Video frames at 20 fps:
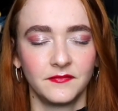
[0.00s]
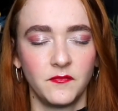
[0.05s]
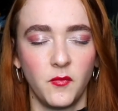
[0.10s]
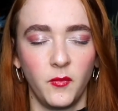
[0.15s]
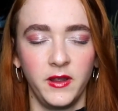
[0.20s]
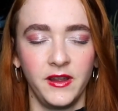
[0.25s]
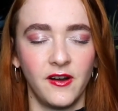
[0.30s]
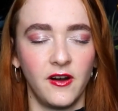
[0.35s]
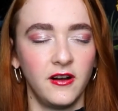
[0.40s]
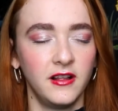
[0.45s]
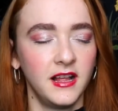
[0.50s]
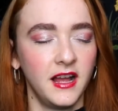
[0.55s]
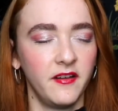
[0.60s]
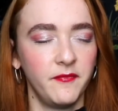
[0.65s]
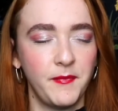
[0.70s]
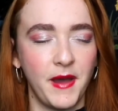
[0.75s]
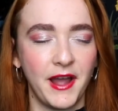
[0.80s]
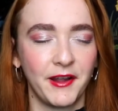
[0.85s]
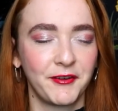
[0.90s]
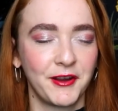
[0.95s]
We all have
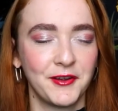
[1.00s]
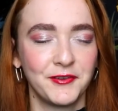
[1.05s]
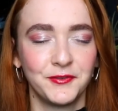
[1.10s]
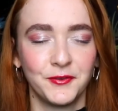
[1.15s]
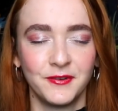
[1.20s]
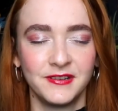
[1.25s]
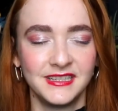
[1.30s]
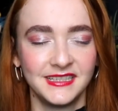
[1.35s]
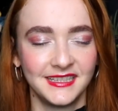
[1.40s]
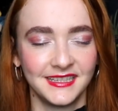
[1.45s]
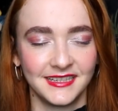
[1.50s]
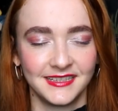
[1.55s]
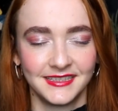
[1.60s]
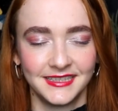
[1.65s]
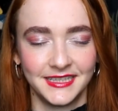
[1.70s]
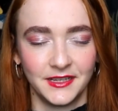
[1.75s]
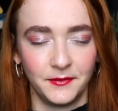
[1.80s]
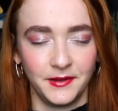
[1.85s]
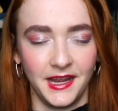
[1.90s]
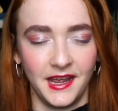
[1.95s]
background
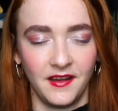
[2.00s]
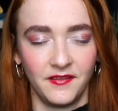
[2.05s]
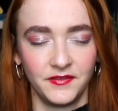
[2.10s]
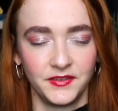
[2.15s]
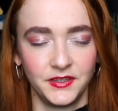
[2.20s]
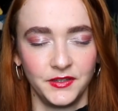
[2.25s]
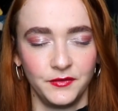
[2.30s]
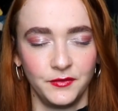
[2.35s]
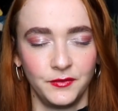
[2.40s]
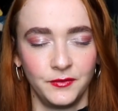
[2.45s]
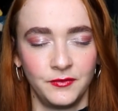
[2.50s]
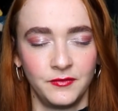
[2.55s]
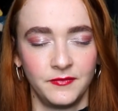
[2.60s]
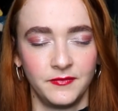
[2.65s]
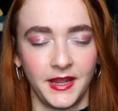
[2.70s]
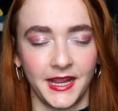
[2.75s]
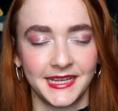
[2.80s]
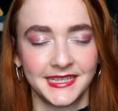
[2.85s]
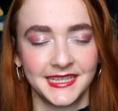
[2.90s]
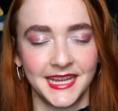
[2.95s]
noises that we have to
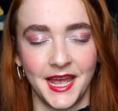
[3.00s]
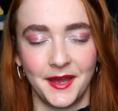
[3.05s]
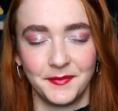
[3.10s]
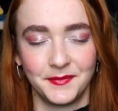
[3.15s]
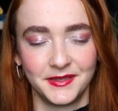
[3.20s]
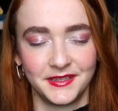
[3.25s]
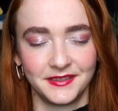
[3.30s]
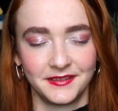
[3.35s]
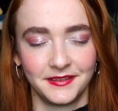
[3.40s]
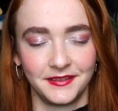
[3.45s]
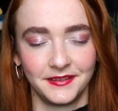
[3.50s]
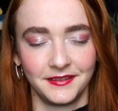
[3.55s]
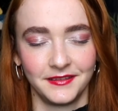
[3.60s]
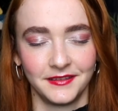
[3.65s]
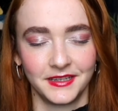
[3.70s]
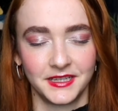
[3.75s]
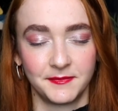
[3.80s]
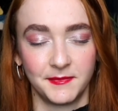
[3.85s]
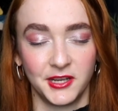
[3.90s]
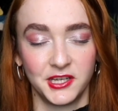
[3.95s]
accept,
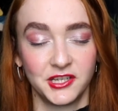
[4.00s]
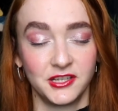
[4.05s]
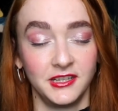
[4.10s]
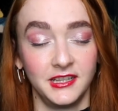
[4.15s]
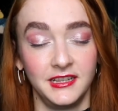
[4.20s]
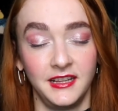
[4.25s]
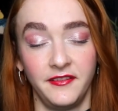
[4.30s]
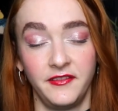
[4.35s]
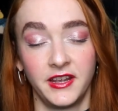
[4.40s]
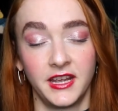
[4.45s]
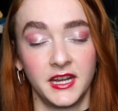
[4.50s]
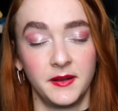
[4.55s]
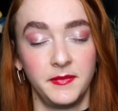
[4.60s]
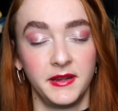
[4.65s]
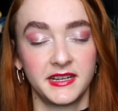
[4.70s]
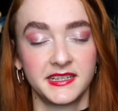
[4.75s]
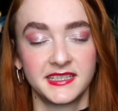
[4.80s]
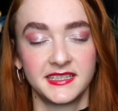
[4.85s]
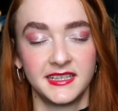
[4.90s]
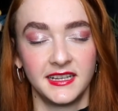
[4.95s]
especially living in a
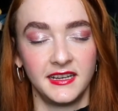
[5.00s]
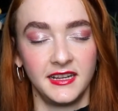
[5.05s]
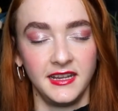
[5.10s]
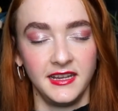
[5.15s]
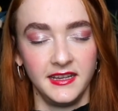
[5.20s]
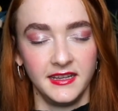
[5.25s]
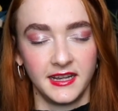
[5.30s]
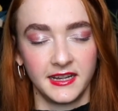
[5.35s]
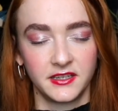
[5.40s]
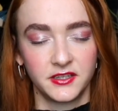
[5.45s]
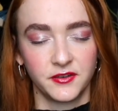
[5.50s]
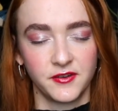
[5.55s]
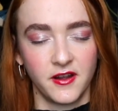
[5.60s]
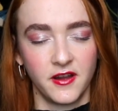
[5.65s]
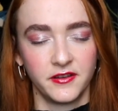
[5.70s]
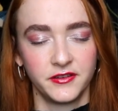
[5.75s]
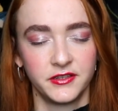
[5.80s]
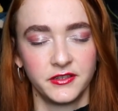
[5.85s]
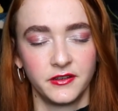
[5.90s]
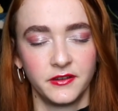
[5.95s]
big city like
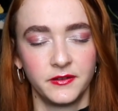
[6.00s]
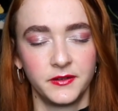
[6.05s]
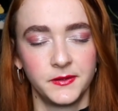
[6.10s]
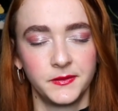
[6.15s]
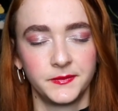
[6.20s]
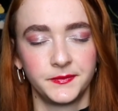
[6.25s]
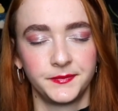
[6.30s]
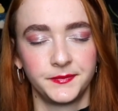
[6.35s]
Toronto,